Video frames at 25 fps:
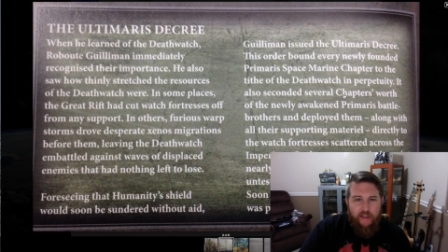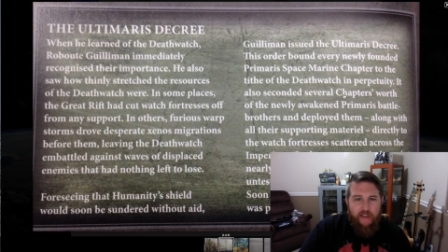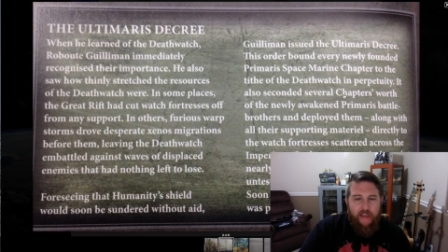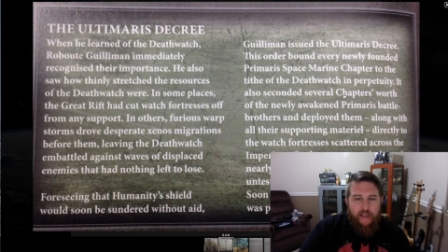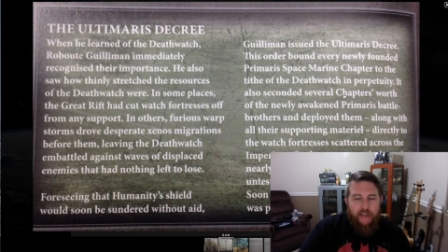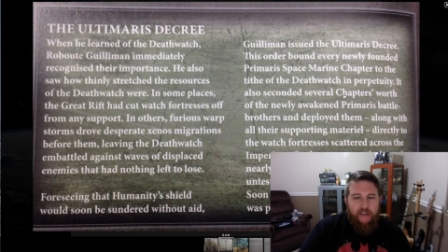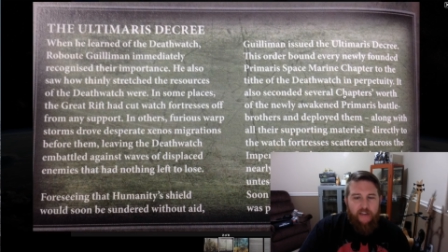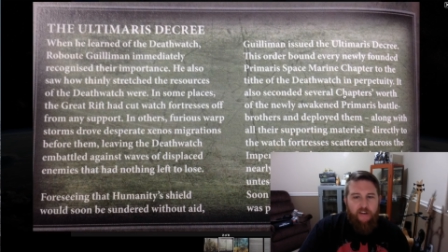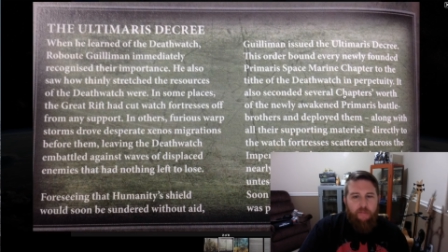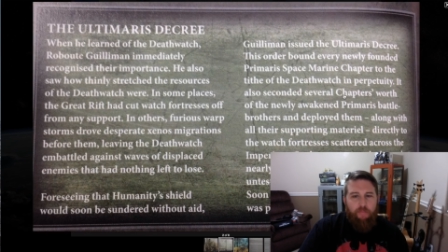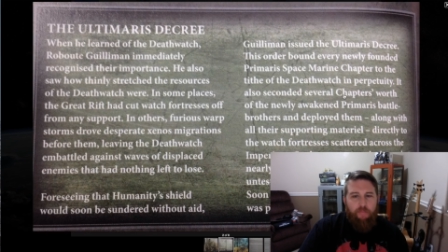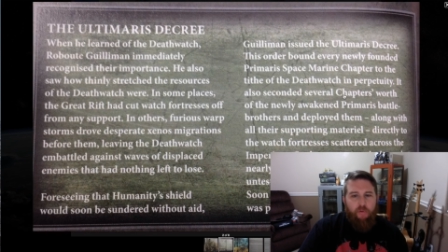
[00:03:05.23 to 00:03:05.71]

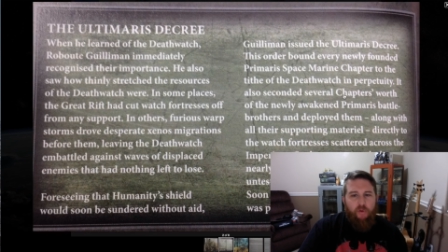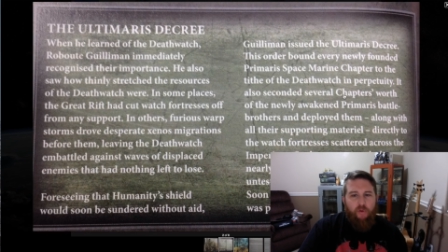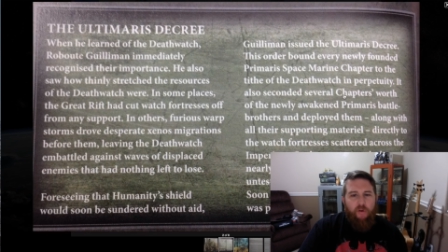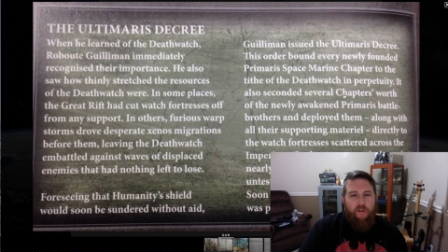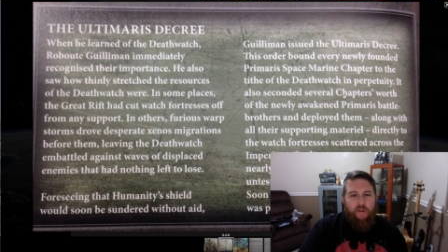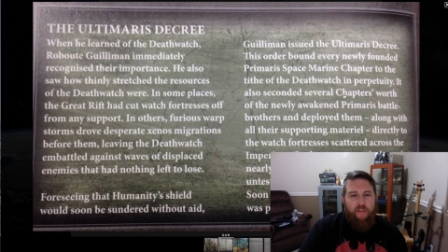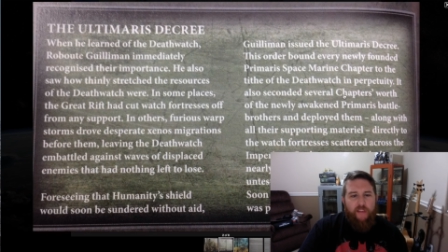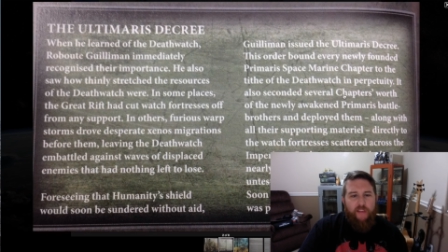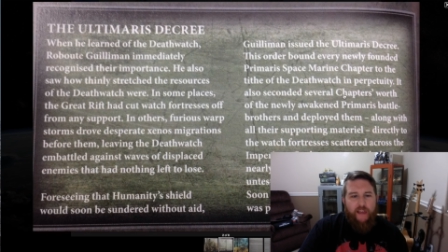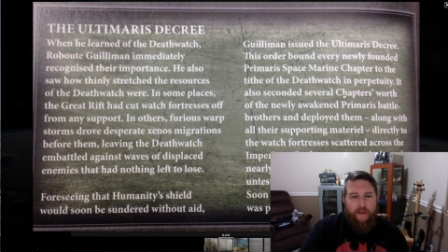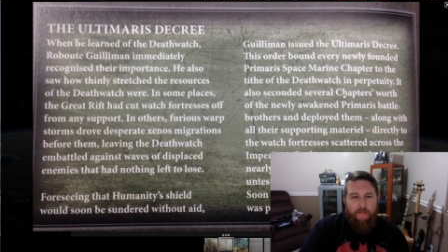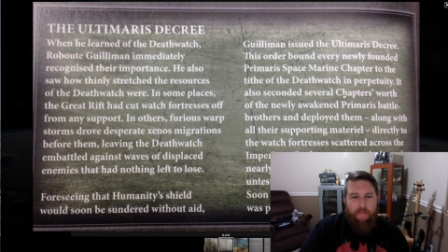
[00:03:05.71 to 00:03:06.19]
and
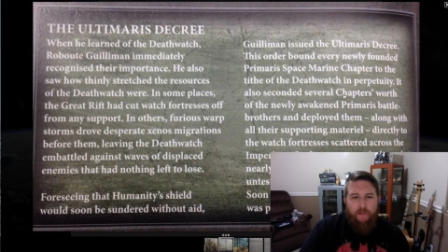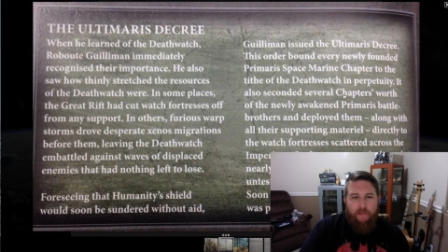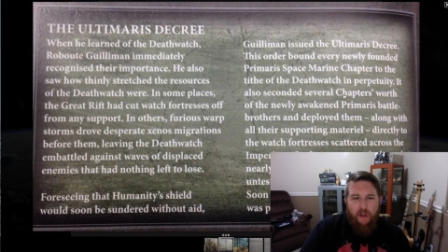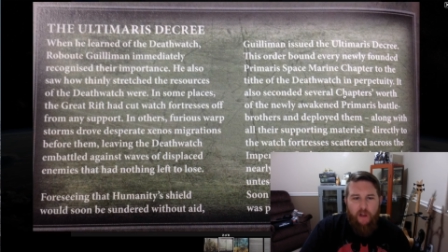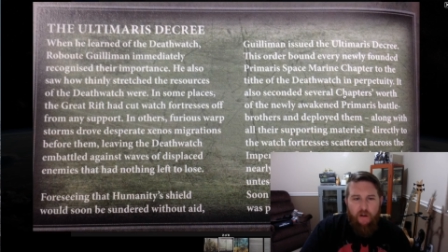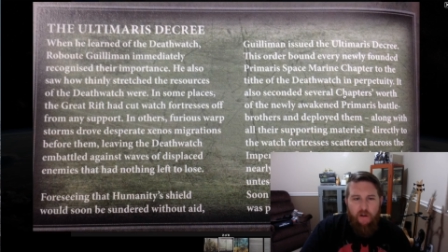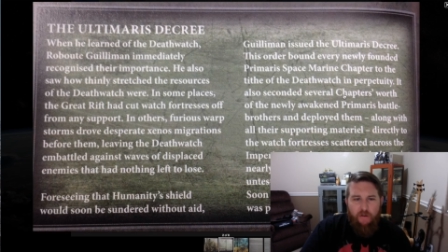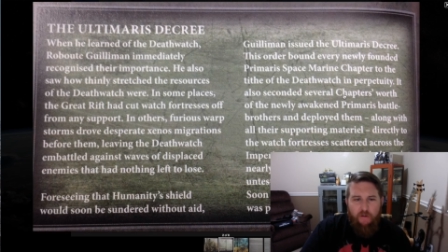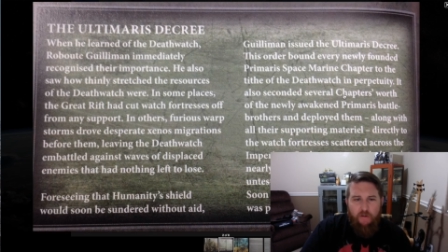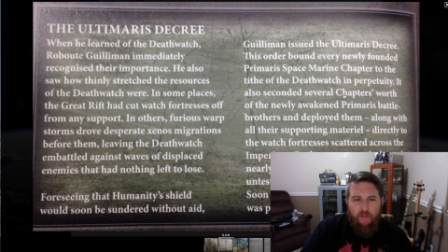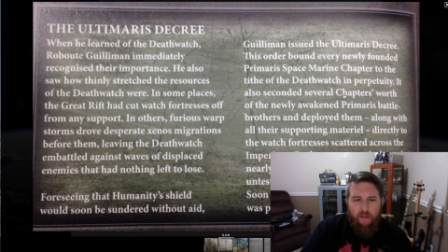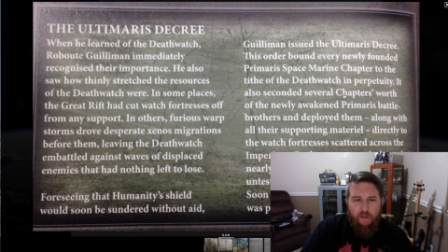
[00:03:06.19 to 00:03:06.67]
deployed them
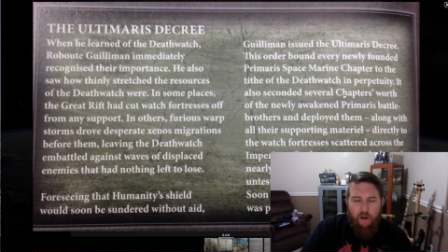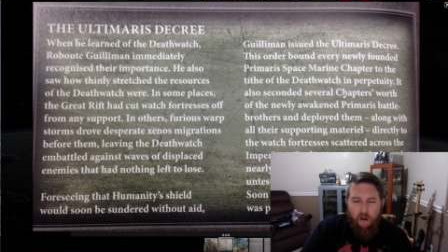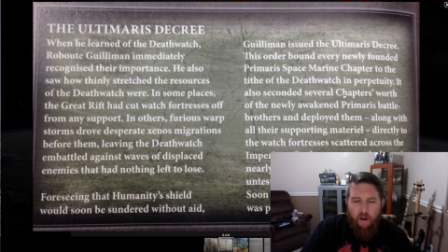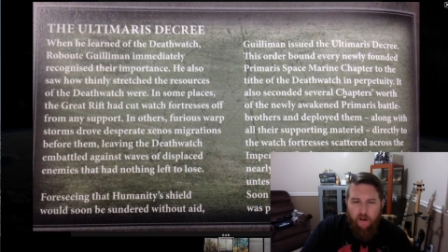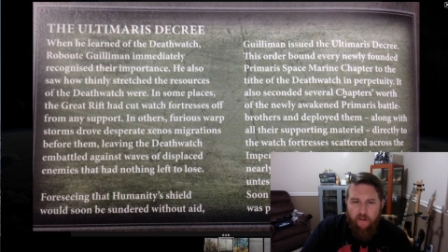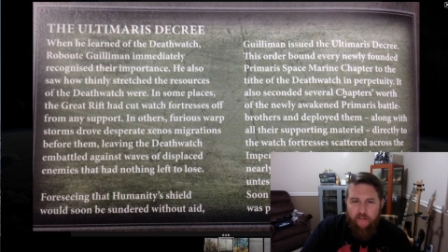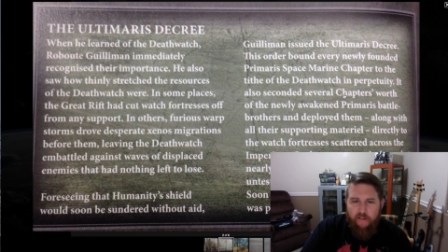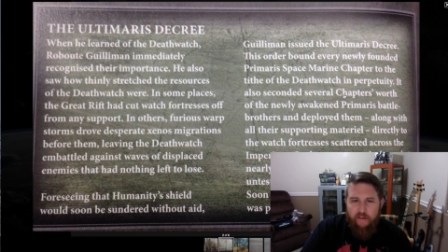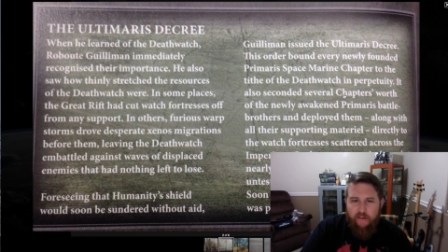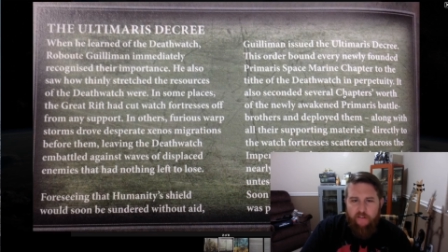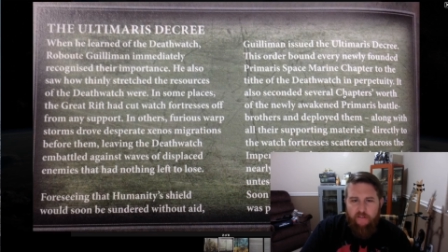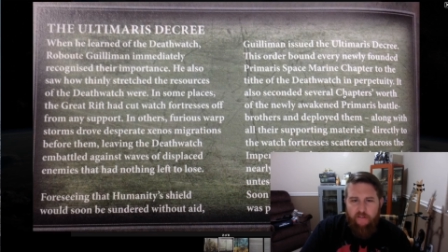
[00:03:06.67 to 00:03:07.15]
along with
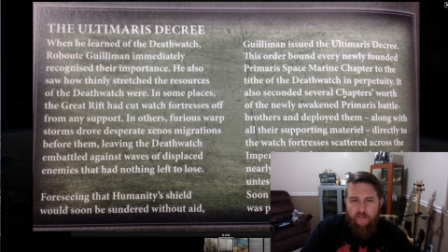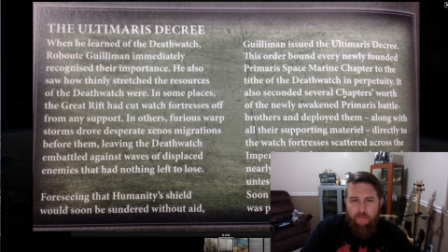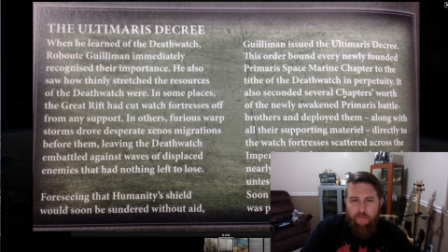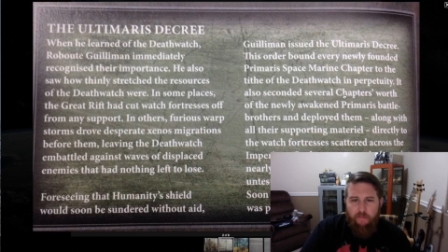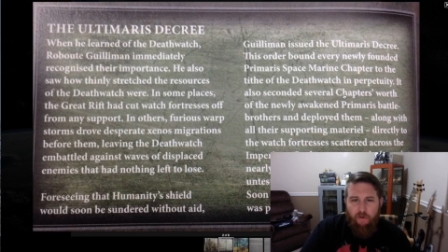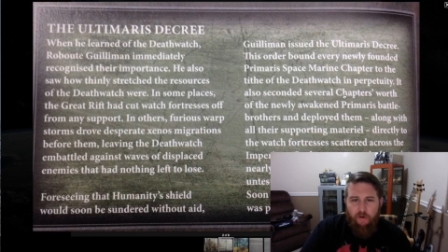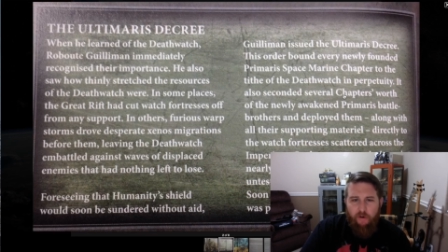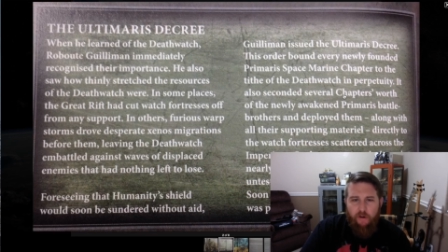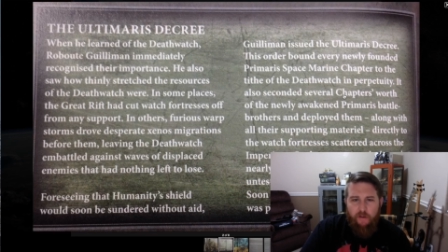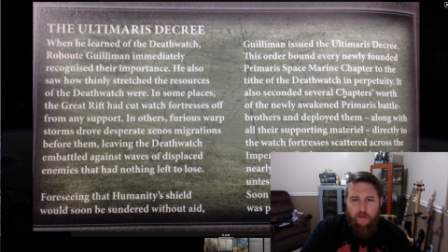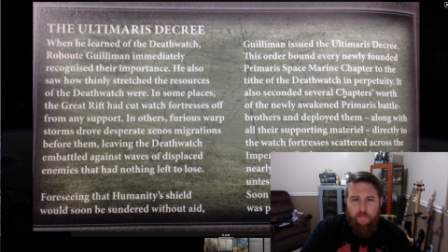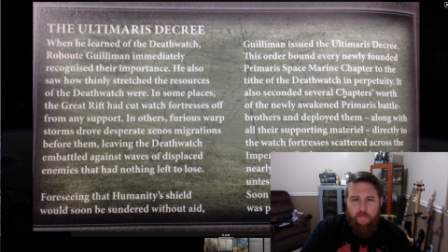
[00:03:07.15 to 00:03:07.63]
all their
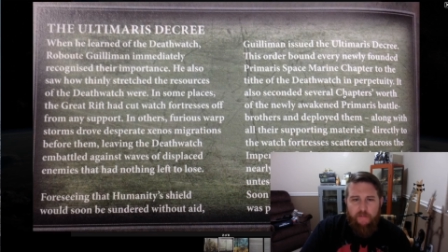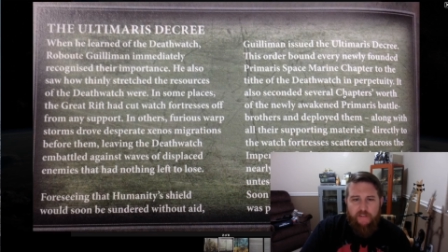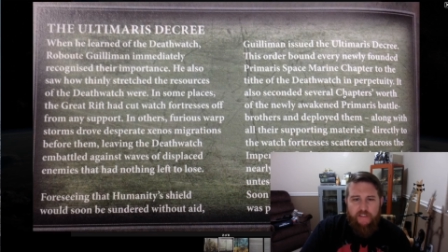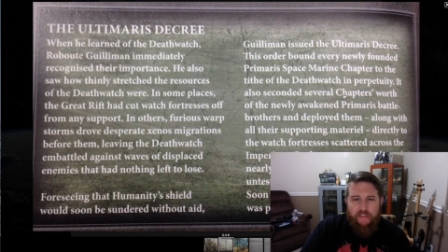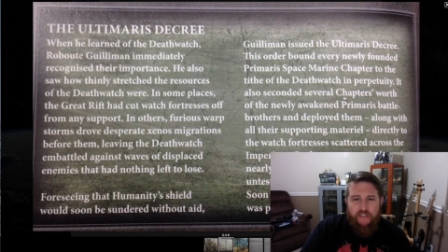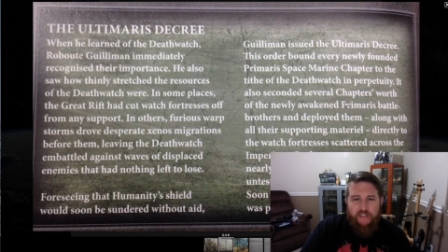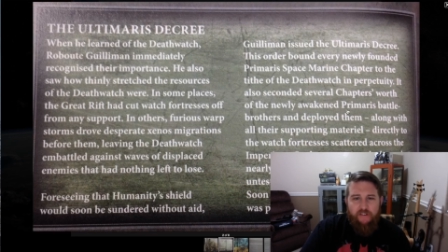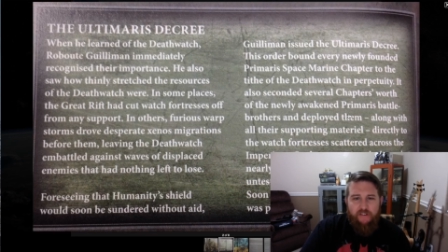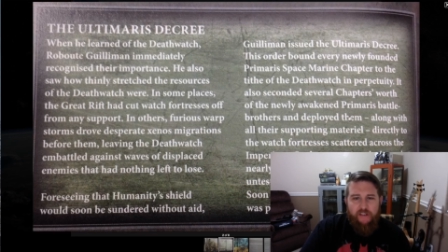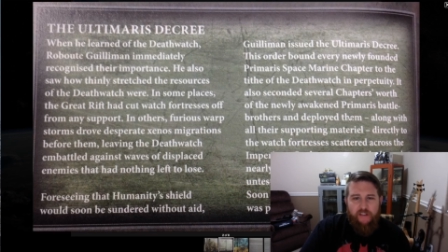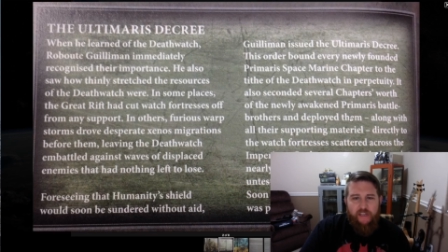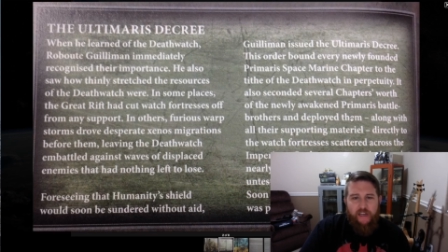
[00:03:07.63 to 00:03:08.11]
supporting
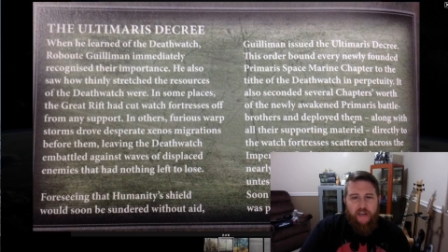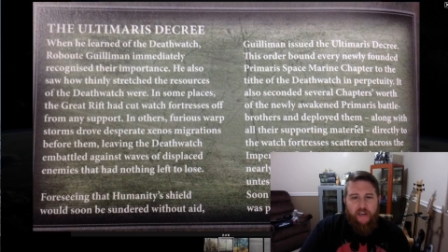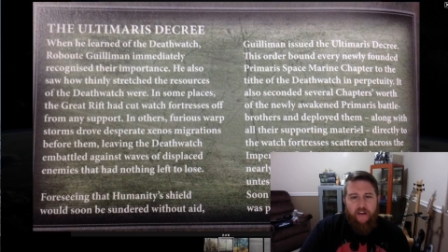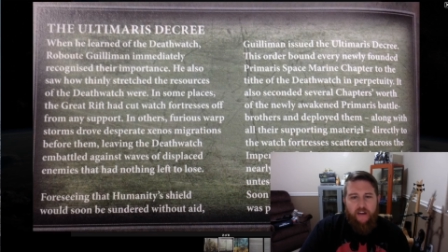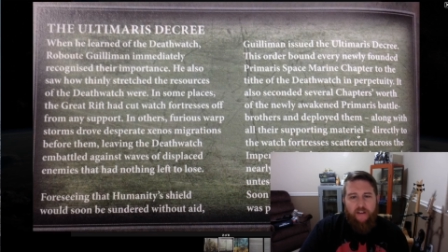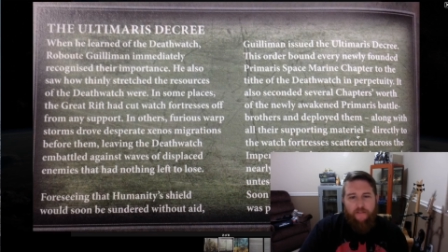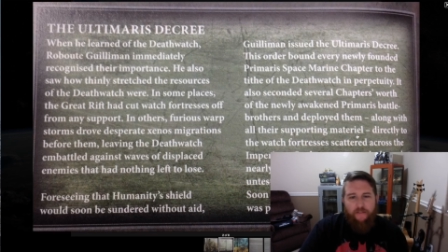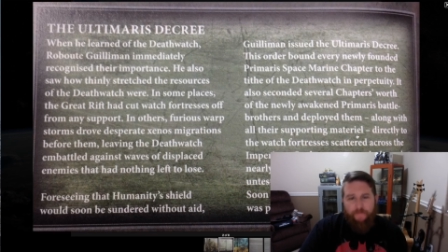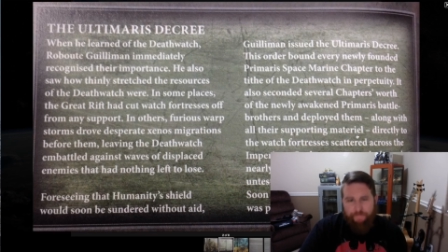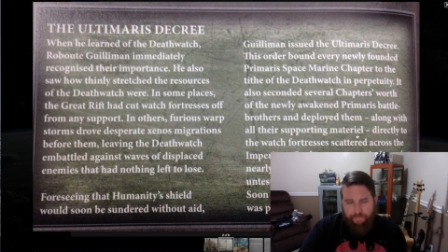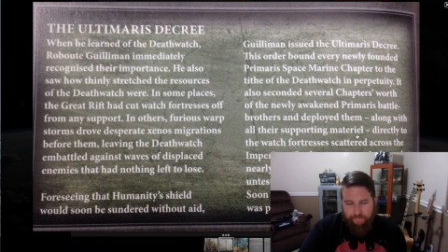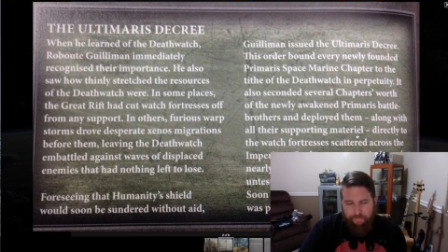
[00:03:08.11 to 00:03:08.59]

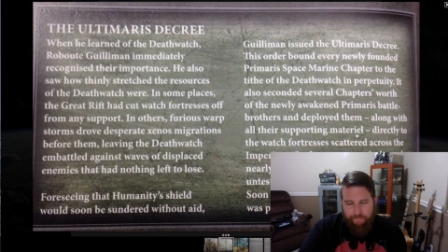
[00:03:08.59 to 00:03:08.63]
materiel.